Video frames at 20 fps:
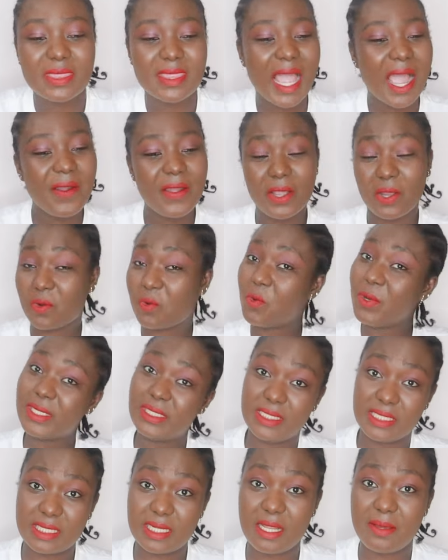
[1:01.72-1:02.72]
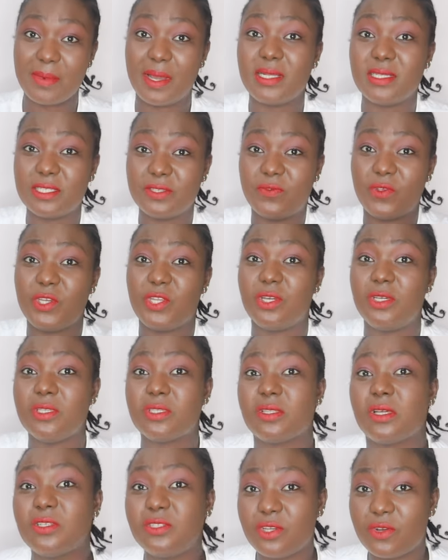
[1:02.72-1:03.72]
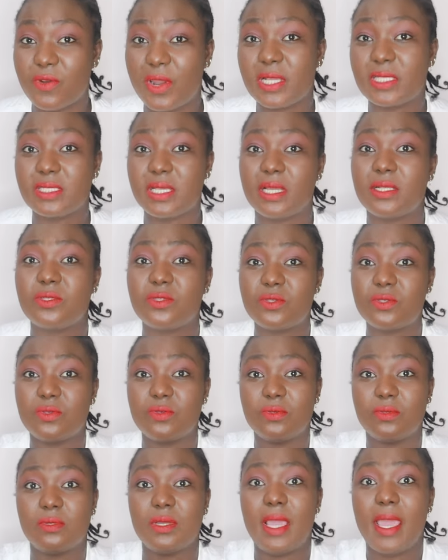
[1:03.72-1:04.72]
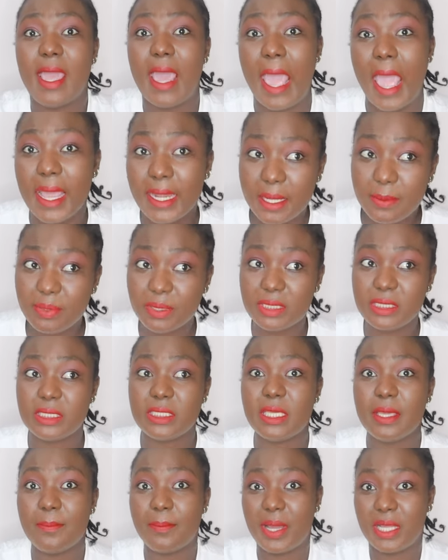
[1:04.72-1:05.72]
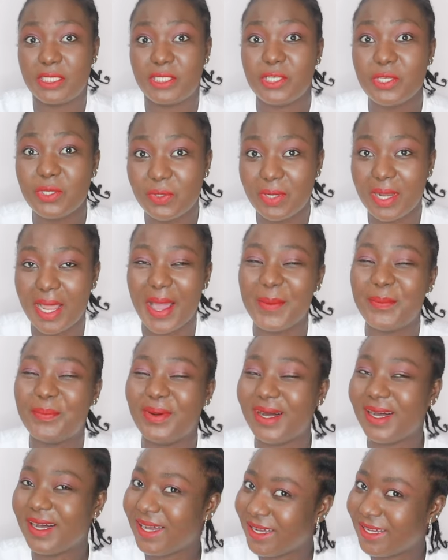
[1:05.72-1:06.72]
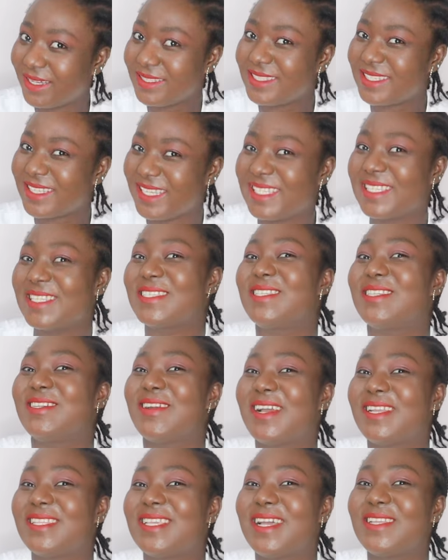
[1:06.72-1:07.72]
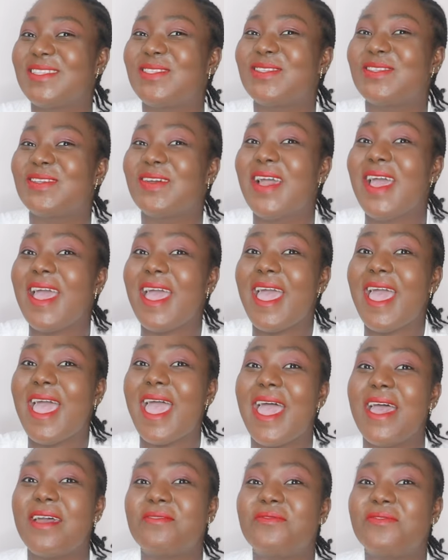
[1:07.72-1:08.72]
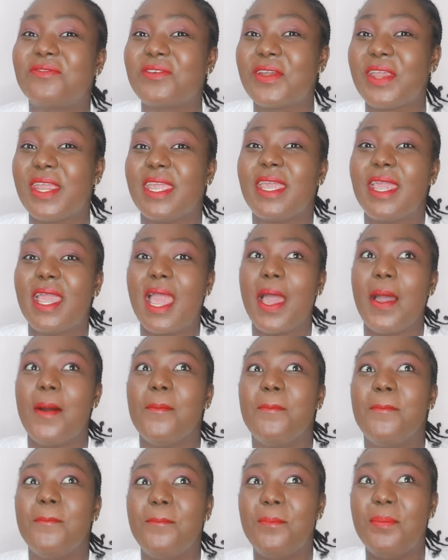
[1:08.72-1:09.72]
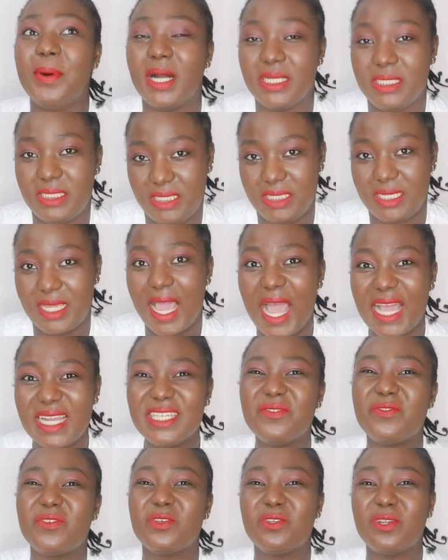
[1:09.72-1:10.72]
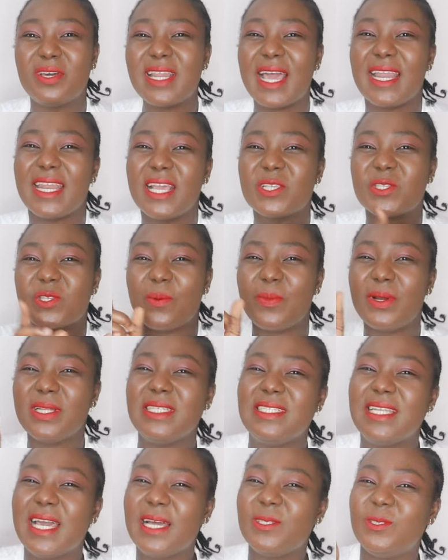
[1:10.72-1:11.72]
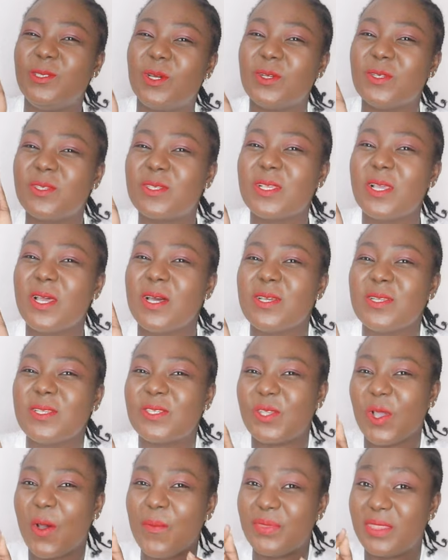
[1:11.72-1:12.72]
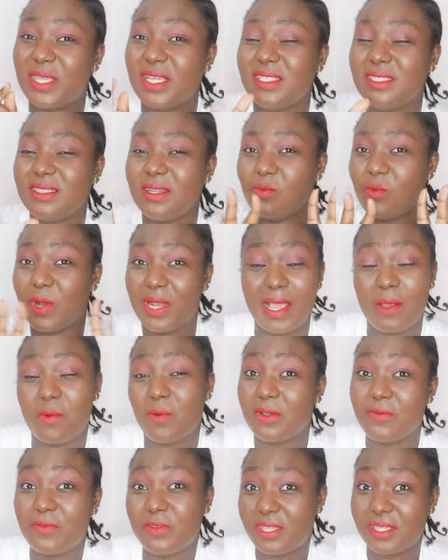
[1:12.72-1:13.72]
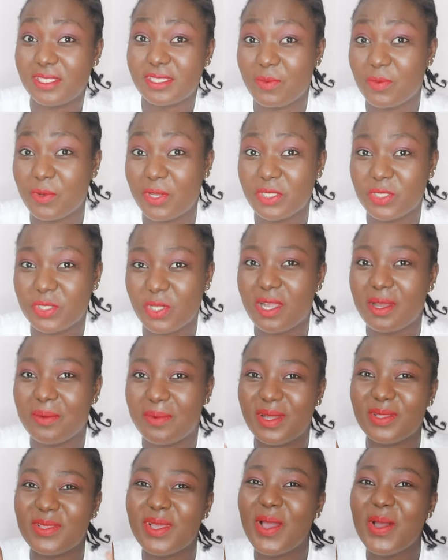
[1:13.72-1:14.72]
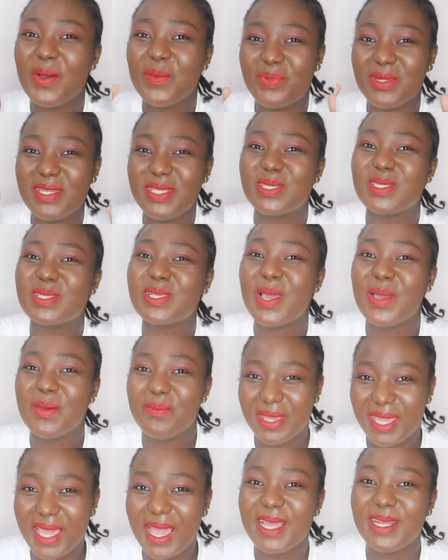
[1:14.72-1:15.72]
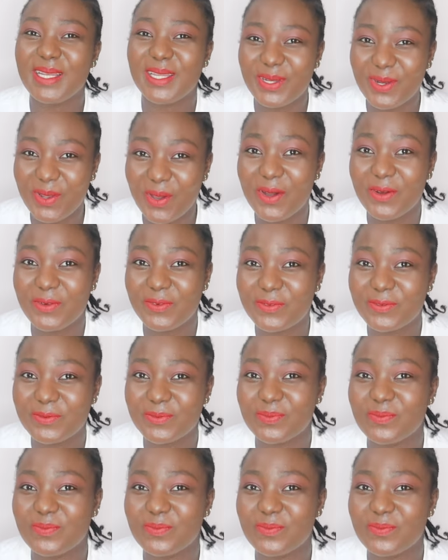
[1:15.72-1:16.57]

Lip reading: Now, a quick disclaimer, this video is not directed to anybody in particular, but it is directed to everybody. And if you know that there's somebody that does something, well, like one of the things I'm going to talk about, please be kind enough